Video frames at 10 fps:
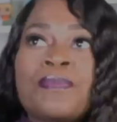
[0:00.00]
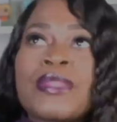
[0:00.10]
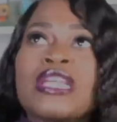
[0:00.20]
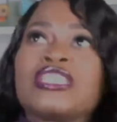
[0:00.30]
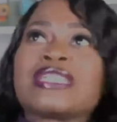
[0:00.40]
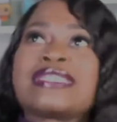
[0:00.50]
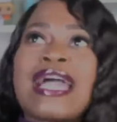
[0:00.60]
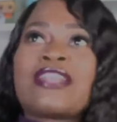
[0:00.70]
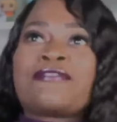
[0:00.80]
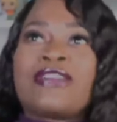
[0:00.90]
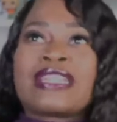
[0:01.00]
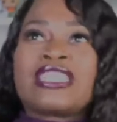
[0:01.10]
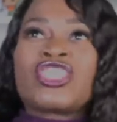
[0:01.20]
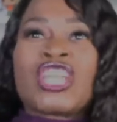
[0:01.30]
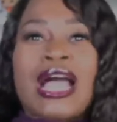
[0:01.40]
Does that affect the
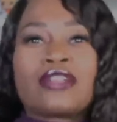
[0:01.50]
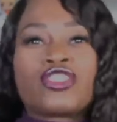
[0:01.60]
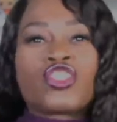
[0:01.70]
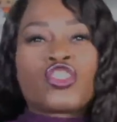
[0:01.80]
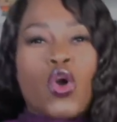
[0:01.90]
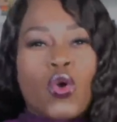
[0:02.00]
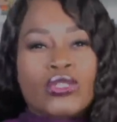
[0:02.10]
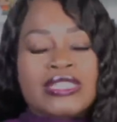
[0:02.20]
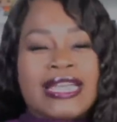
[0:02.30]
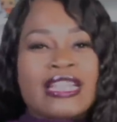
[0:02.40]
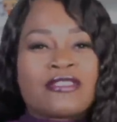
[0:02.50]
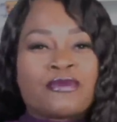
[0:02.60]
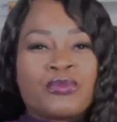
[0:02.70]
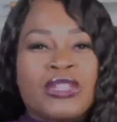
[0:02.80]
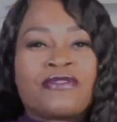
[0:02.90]
child's soul? Does that af-
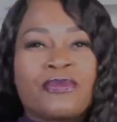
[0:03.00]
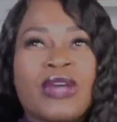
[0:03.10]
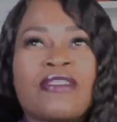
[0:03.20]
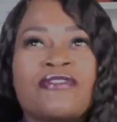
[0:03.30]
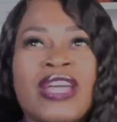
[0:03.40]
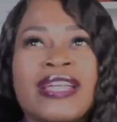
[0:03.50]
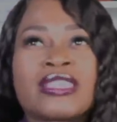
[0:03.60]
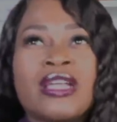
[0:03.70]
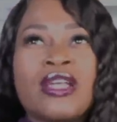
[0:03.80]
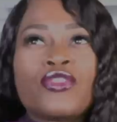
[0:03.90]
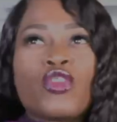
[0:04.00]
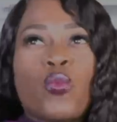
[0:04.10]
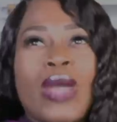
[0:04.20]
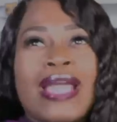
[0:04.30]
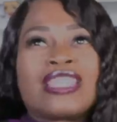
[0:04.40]
the, affect the
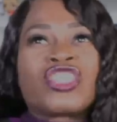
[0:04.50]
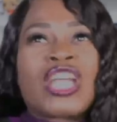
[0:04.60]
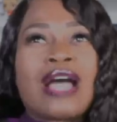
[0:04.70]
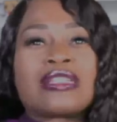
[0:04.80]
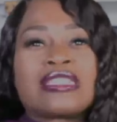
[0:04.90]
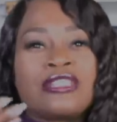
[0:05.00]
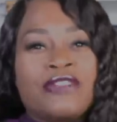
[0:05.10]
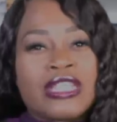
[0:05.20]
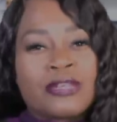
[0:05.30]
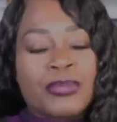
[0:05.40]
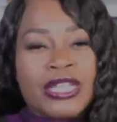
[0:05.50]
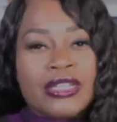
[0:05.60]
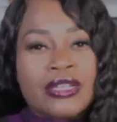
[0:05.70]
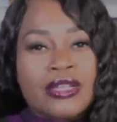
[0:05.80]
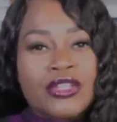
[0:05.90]
way the child is developing?
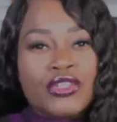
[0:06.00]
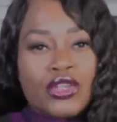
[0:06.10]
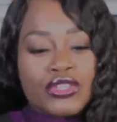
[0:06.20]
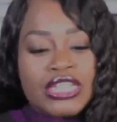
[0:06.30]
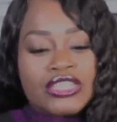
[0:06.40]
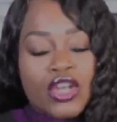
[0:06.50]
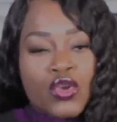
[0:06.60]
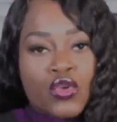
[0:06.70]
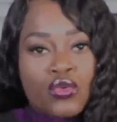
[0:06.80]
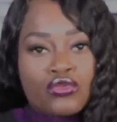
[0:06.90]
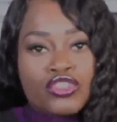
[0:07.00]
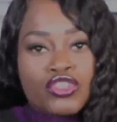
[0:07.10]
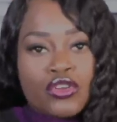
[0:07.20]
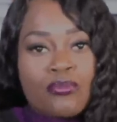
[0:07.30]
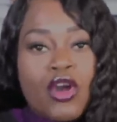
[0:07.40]
You know, these are crucial
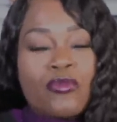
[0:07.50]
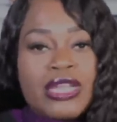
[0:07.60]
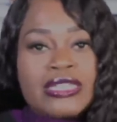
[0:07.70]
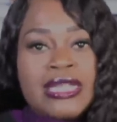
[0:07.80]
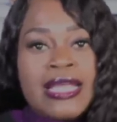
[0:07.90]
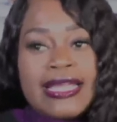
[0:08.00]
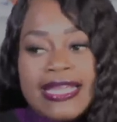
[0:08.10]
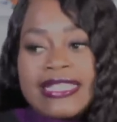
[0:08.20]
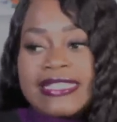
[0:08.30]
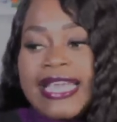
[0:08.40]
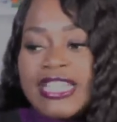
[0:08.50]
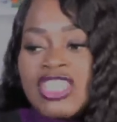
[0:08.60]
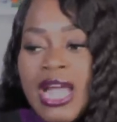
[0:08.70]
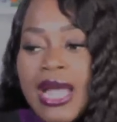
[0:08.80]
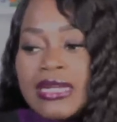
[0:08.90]
moments. Is that
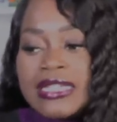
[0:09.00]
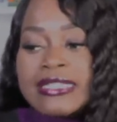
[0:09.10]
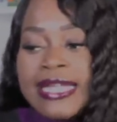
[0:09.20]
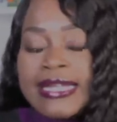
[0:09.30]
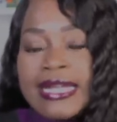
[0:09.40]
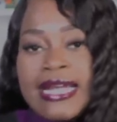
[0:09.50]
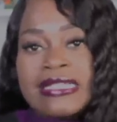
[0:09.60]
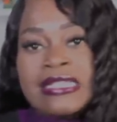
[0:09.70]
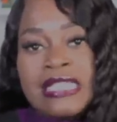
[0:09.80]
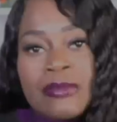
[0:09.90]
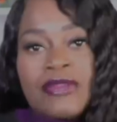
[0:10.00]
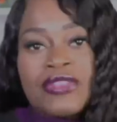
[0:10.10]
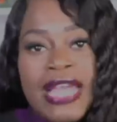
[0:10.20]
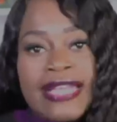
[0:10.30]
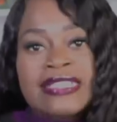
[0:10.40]
child going to take on some of
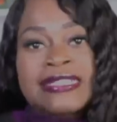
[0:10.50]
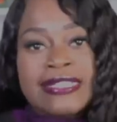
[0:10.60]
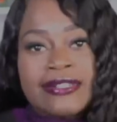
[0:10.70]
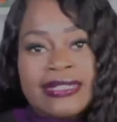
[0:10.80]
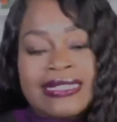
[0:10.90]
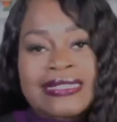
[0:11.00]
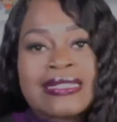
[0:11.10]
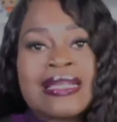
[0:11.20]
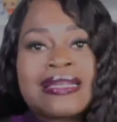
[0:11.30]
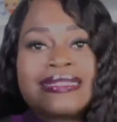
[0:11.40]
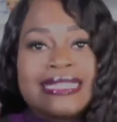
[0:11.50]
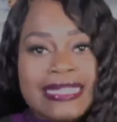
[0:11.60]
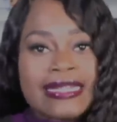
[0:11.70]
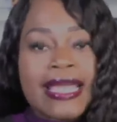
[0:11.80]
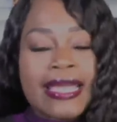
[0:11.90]
that surrogate's
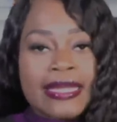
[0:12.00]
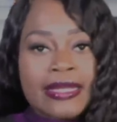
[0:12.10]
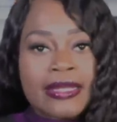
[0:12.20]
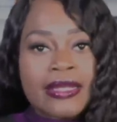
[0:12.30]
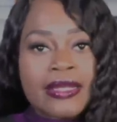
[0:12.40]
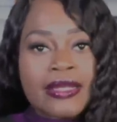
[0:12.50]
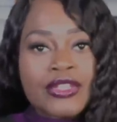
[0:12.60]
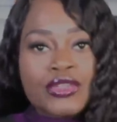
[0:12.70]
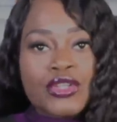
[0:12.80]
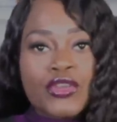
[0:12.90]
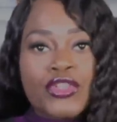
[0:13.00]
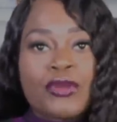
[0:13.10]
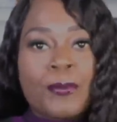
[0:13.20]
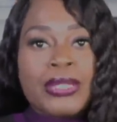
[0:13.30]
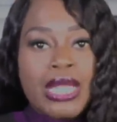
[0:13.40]
DNA? You know, their
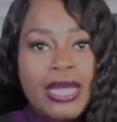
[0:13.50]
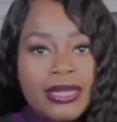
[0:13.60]
blood,